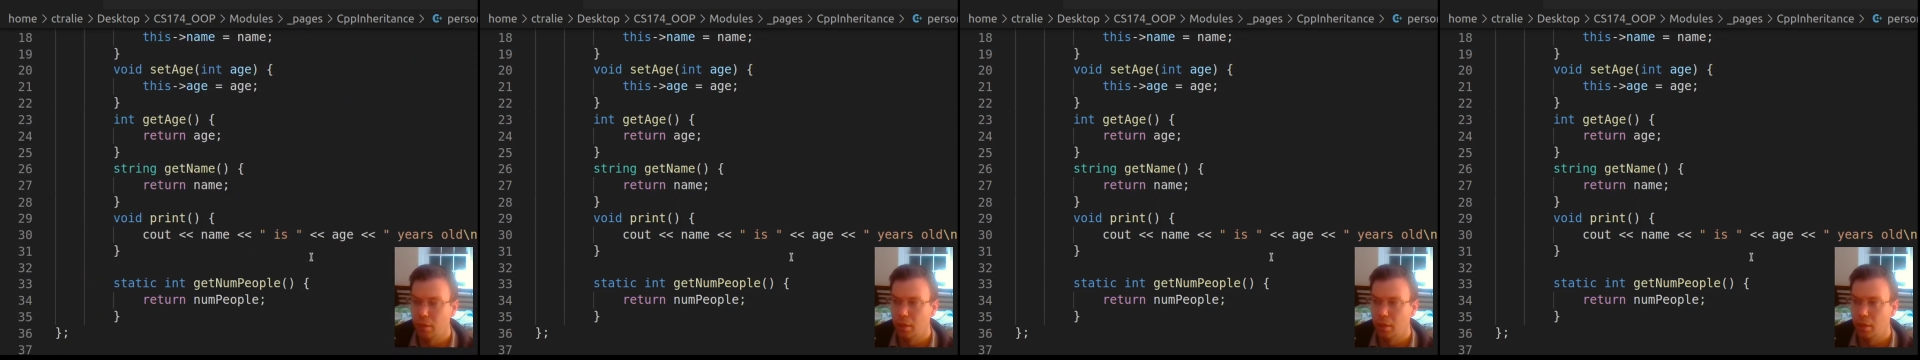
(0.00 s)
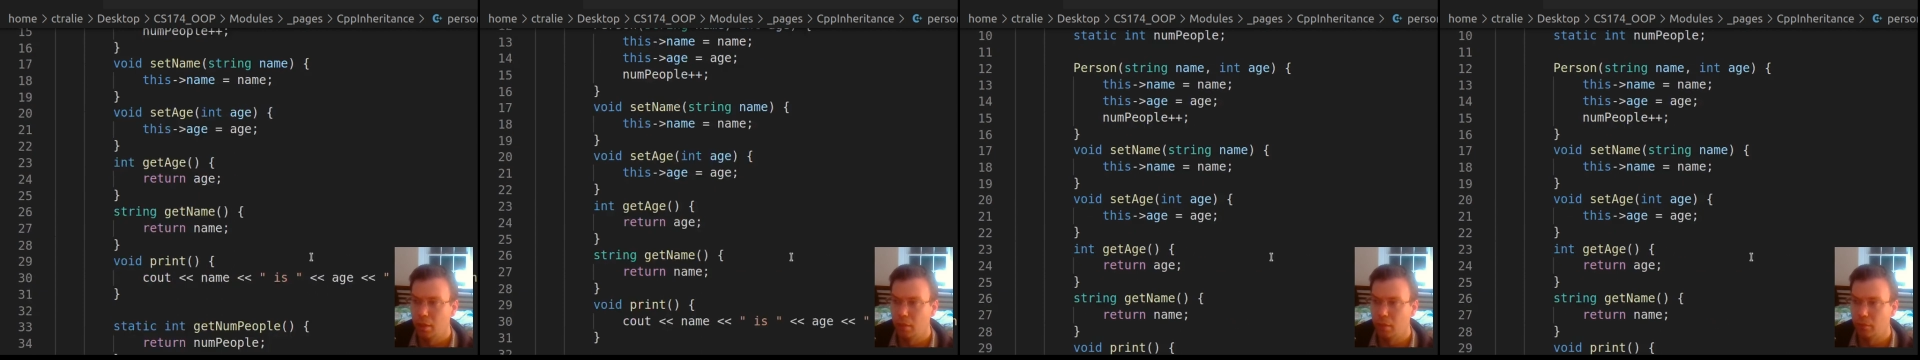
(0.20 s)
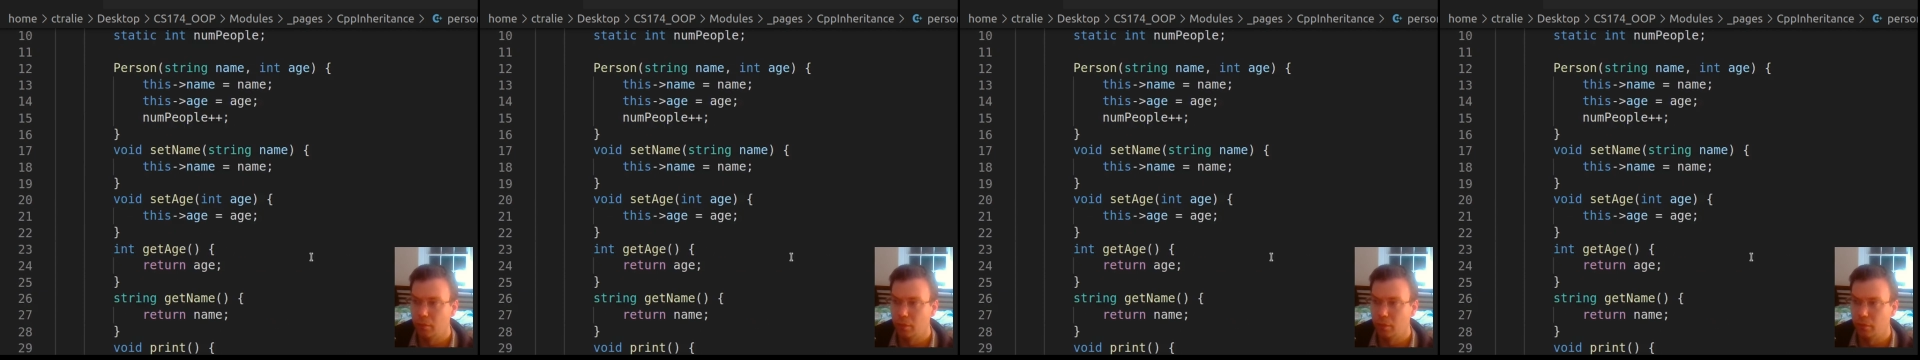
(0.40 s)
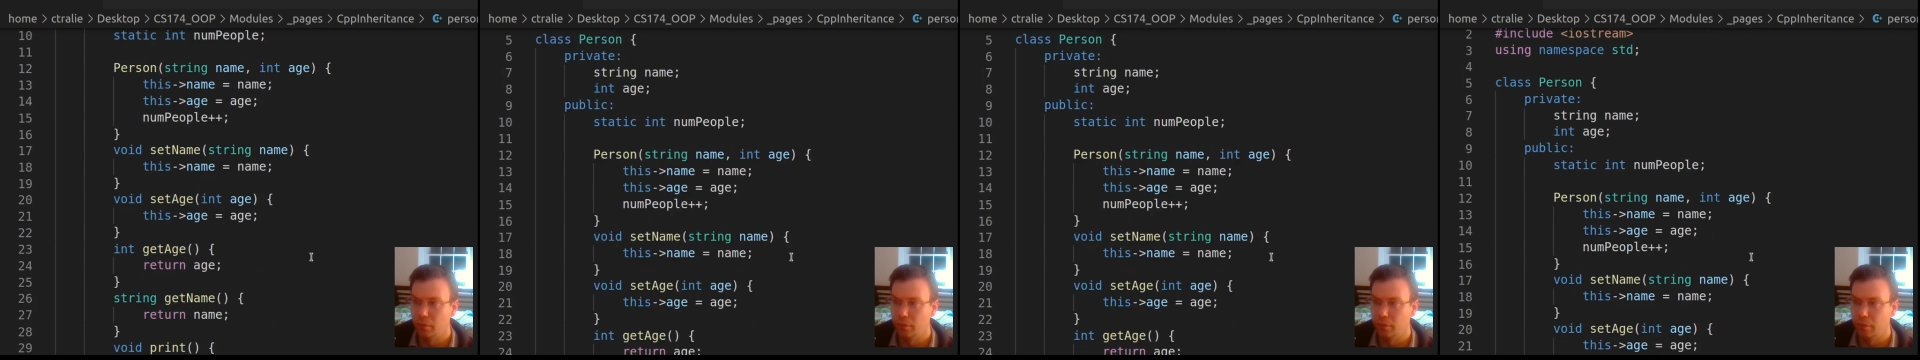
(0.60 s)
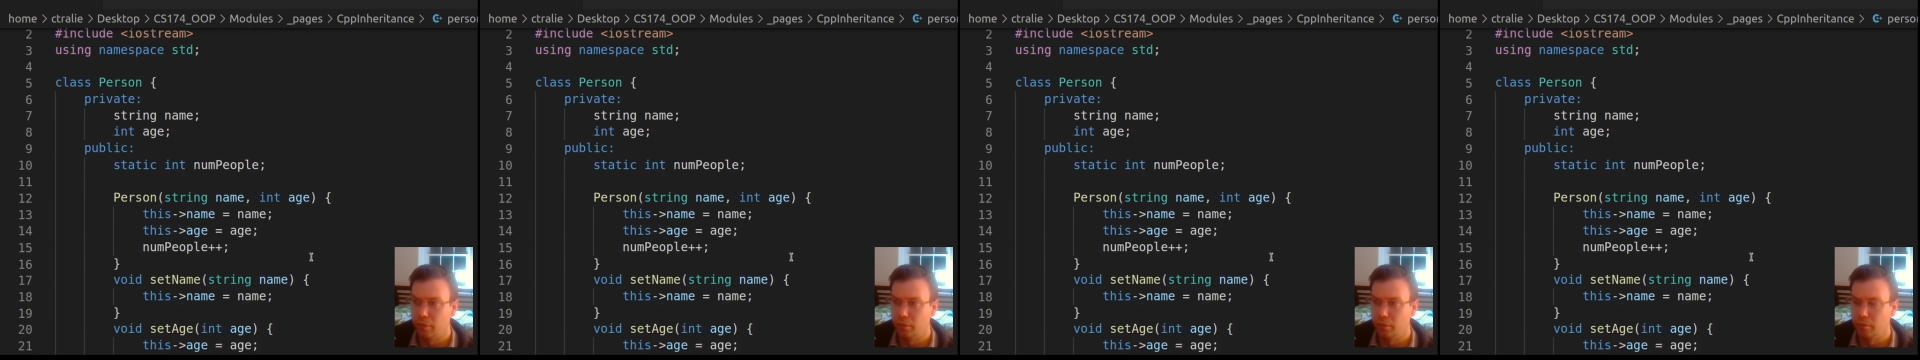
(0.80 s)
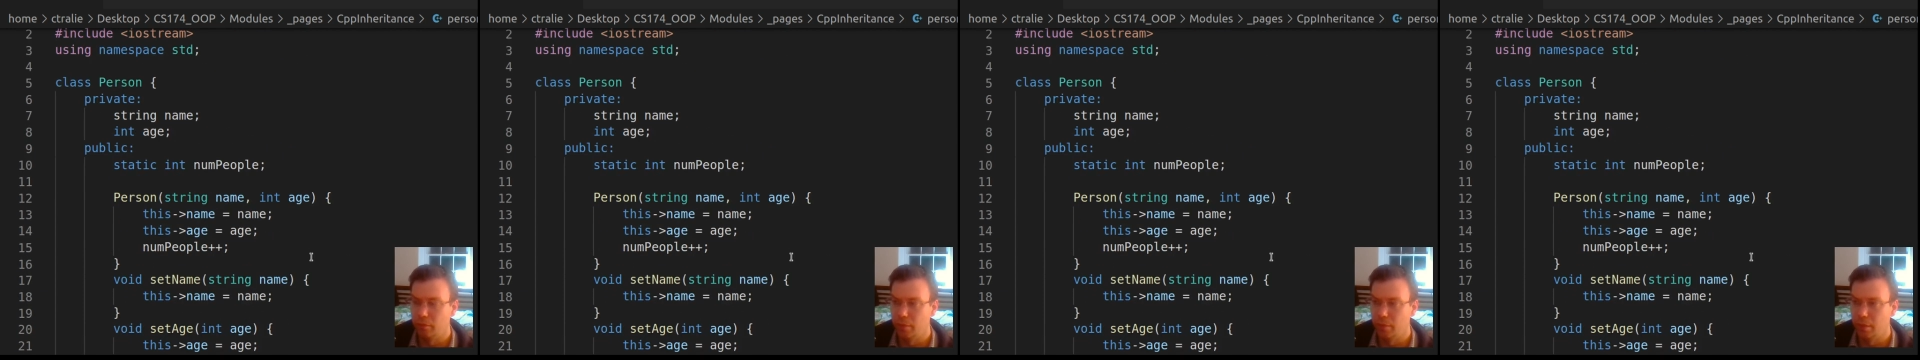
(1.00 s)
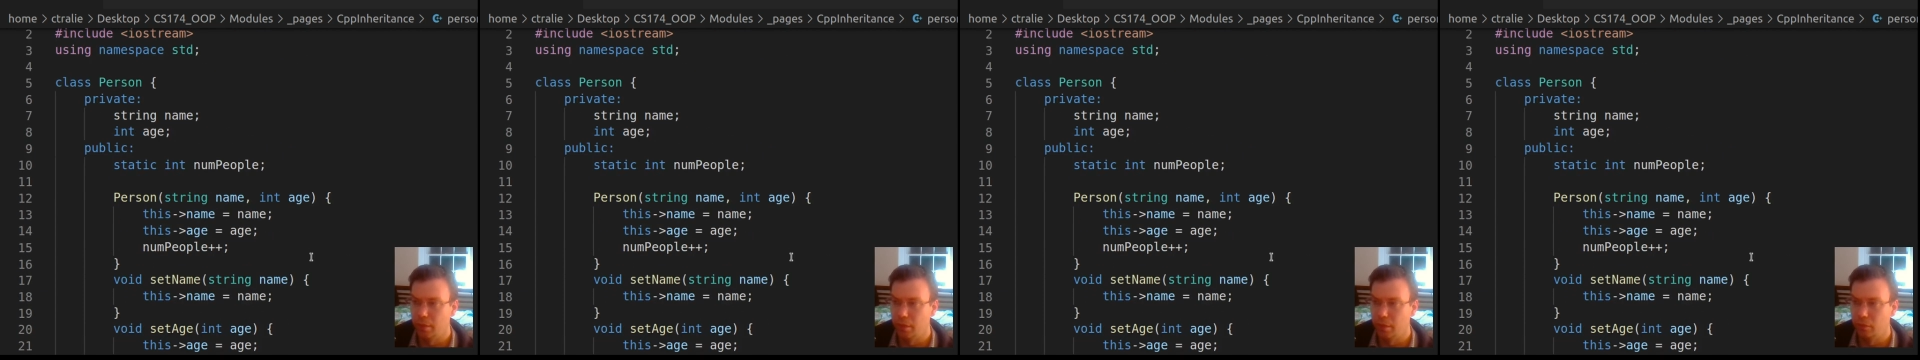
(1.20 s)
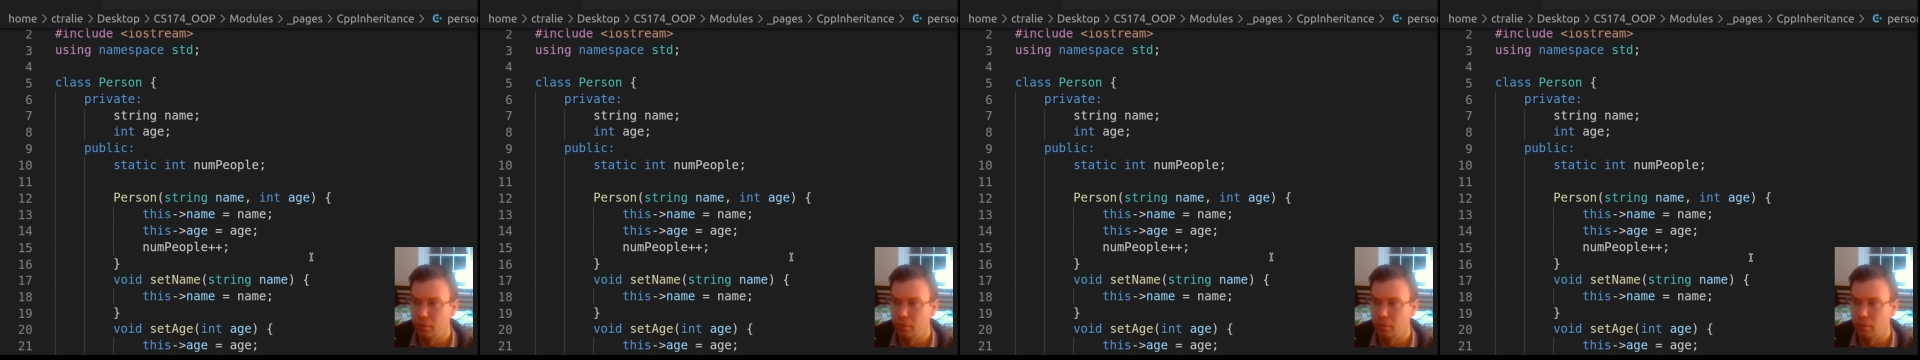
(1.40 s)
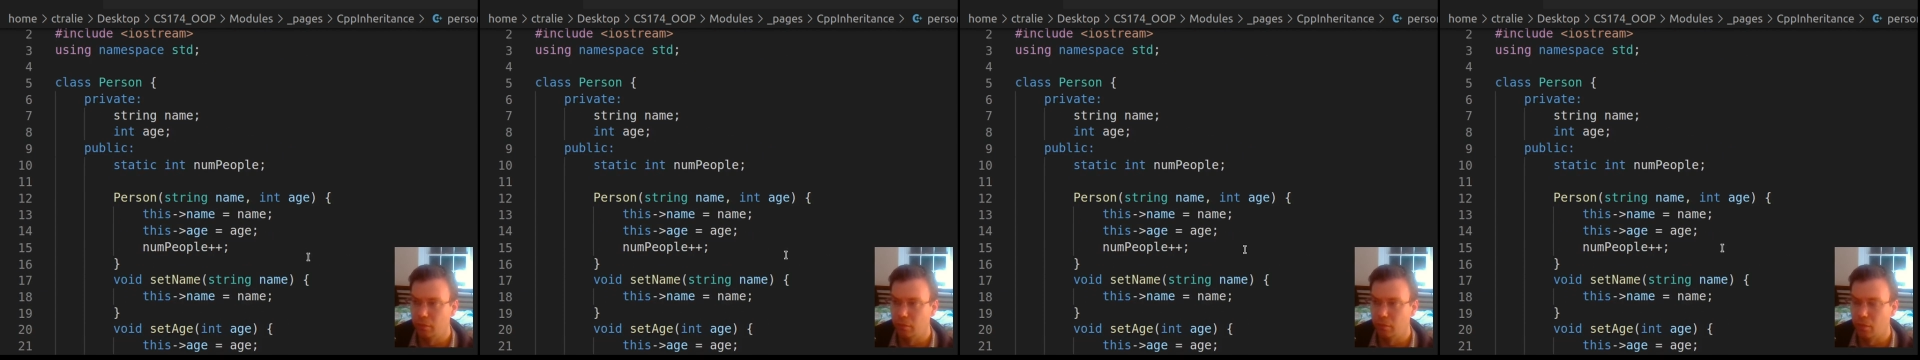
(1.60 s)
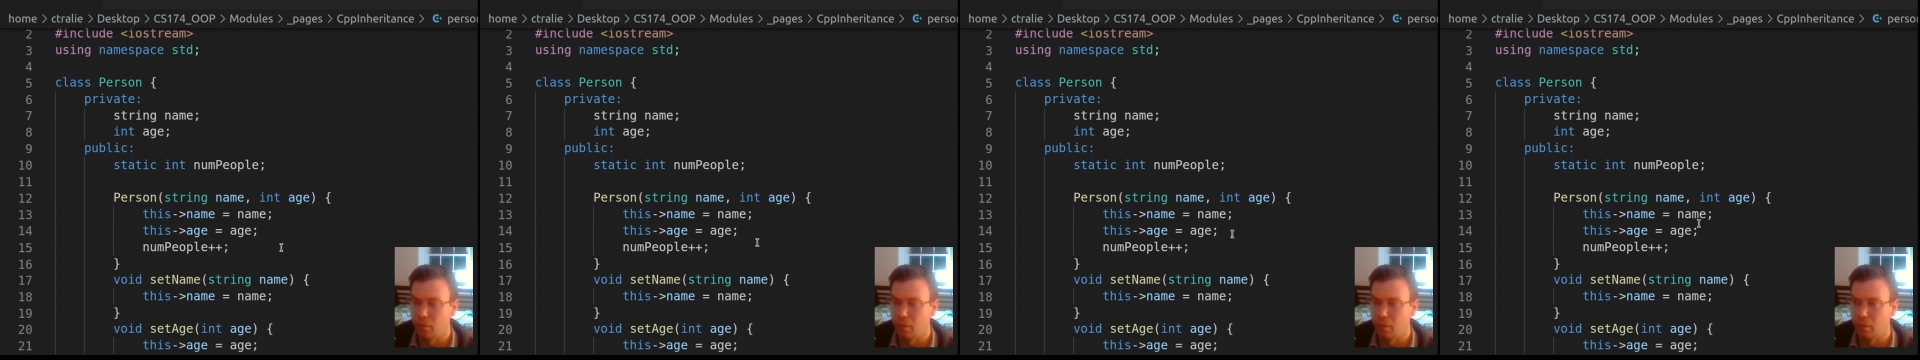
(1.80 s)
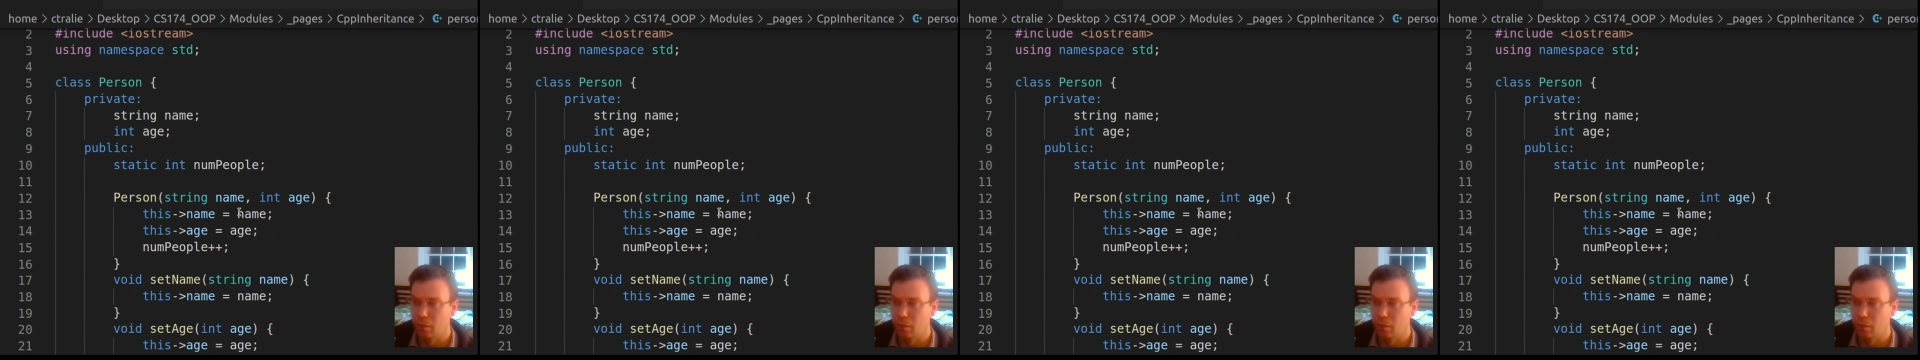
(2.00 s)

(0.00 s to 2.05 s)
of all the stuff that we did so far.